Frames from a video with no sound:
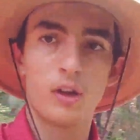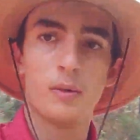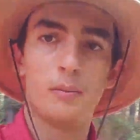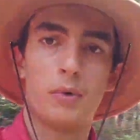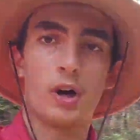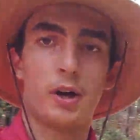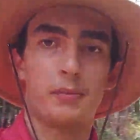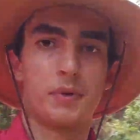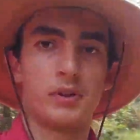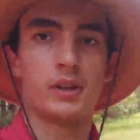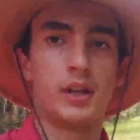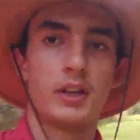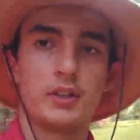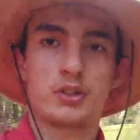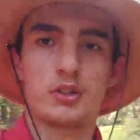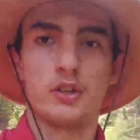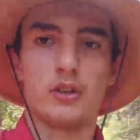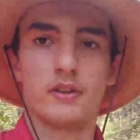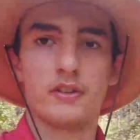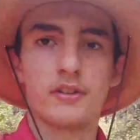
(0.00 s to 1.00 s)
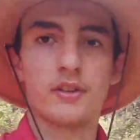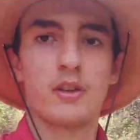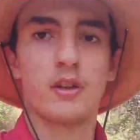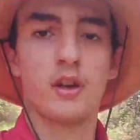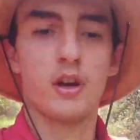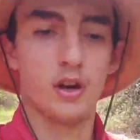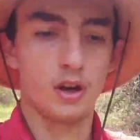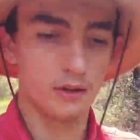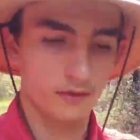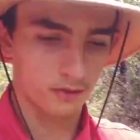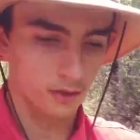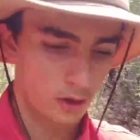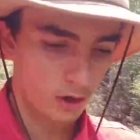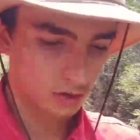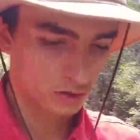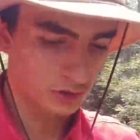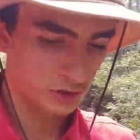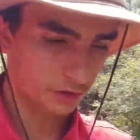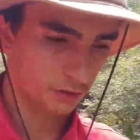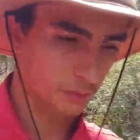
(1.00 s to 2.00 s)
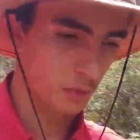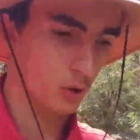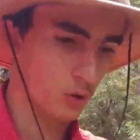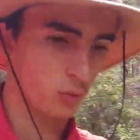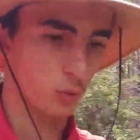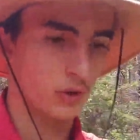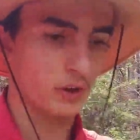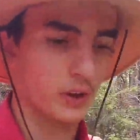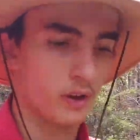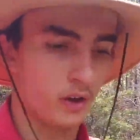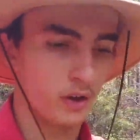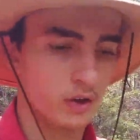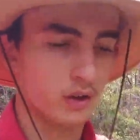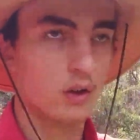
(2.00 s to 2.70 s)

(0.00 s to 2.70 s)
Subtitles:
populations of longleaf milkweed,